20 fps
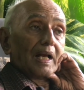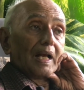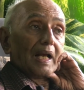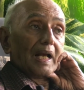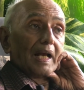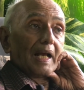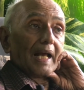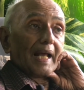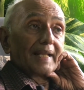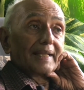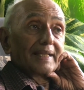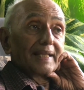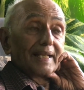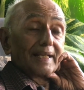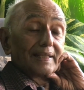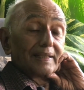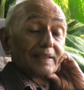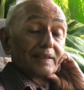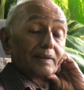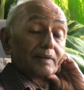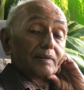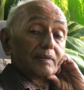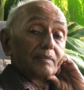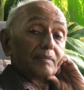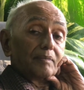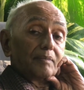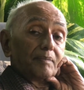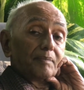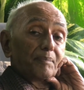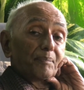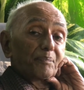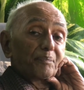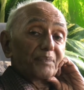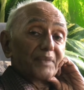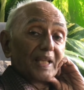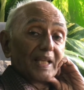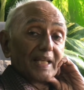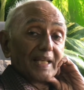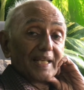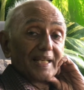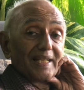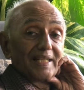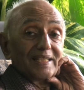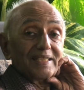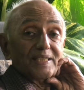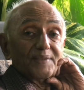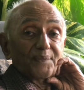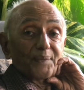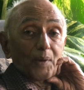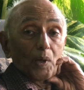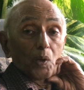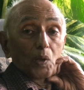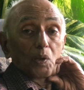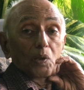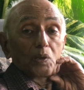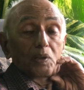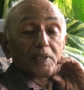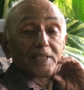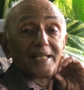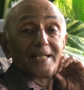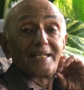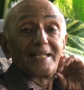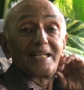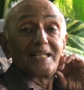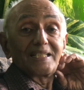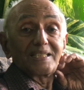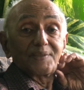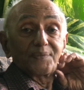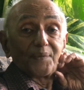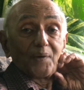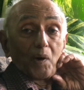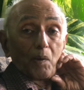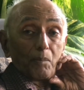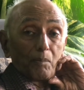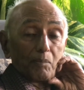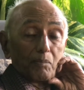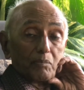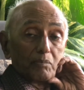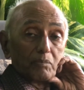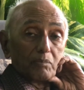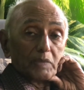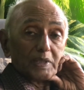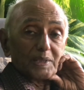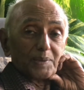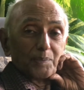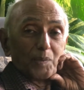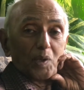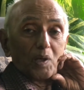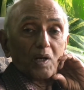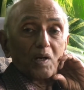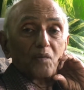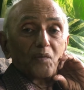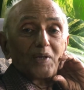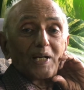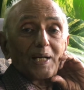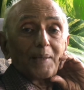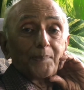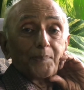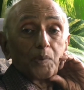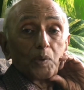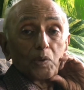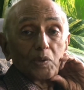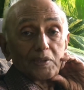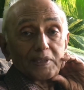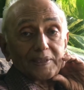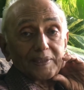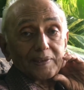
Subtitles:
And then in its flow, eddies form, small whirlpools.